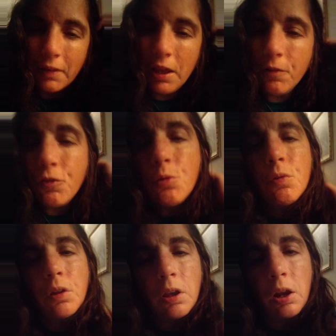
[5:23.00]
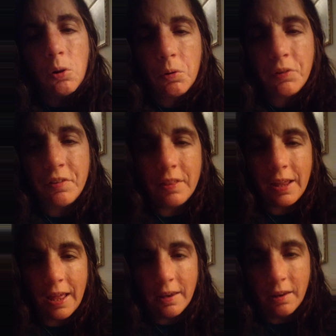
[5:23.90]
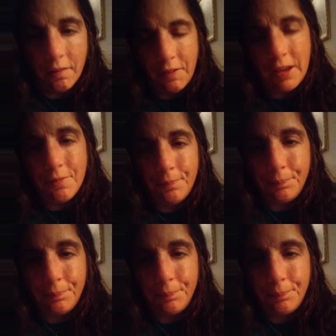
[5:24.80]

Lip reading: If you really are going to the end of it.